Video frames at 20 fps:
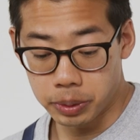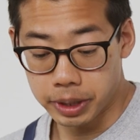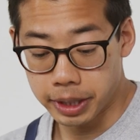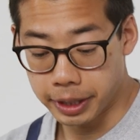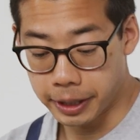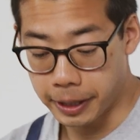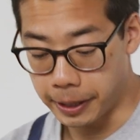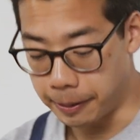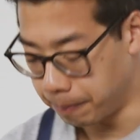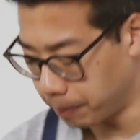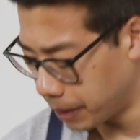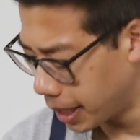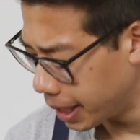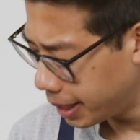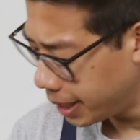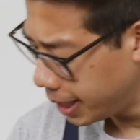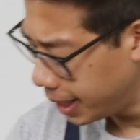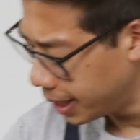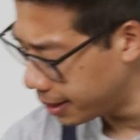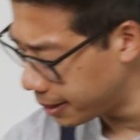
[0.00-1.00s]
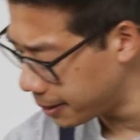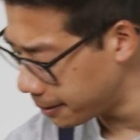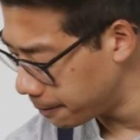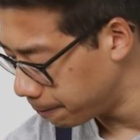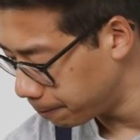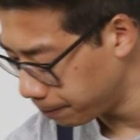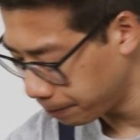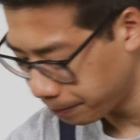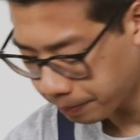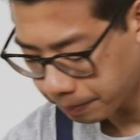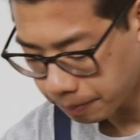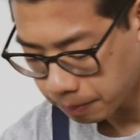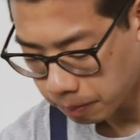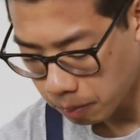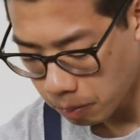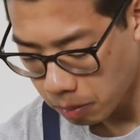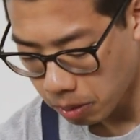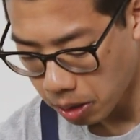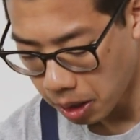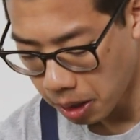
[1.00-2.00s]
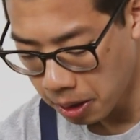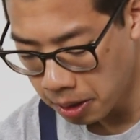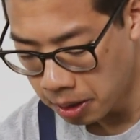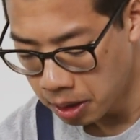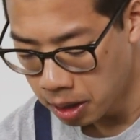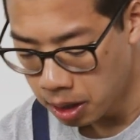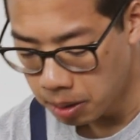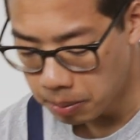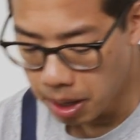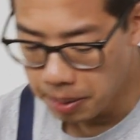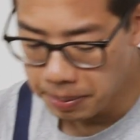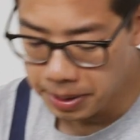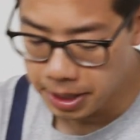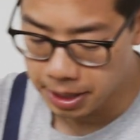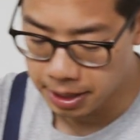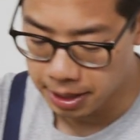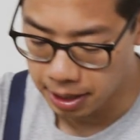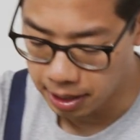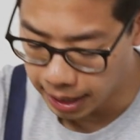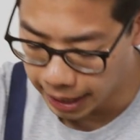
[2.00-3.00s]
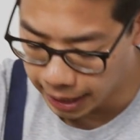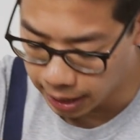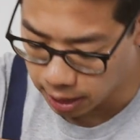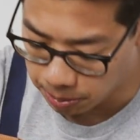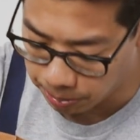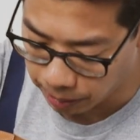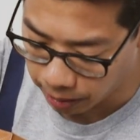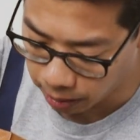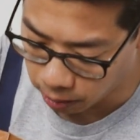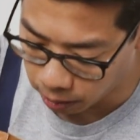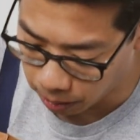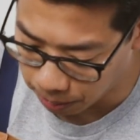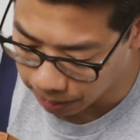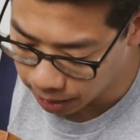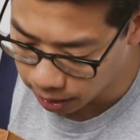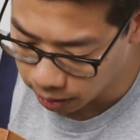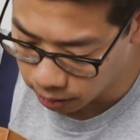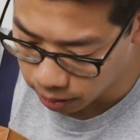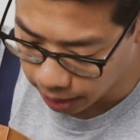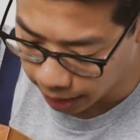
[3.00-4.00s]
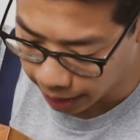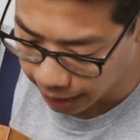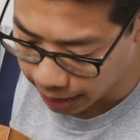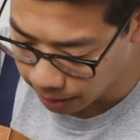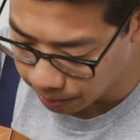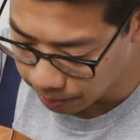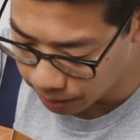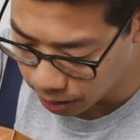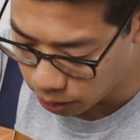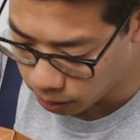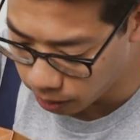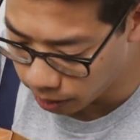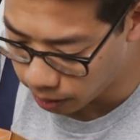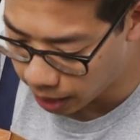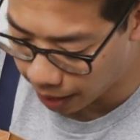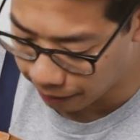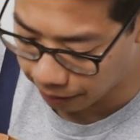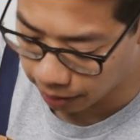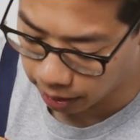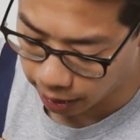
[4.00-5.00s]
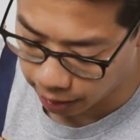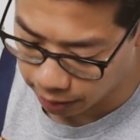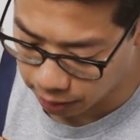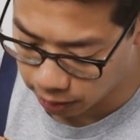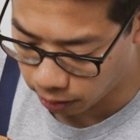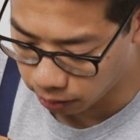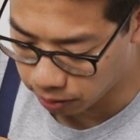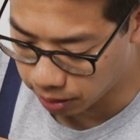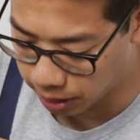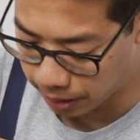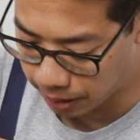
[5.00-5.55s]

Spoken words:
really good. It needs probably just a light sprinkle, but those clams do have a lot of salt in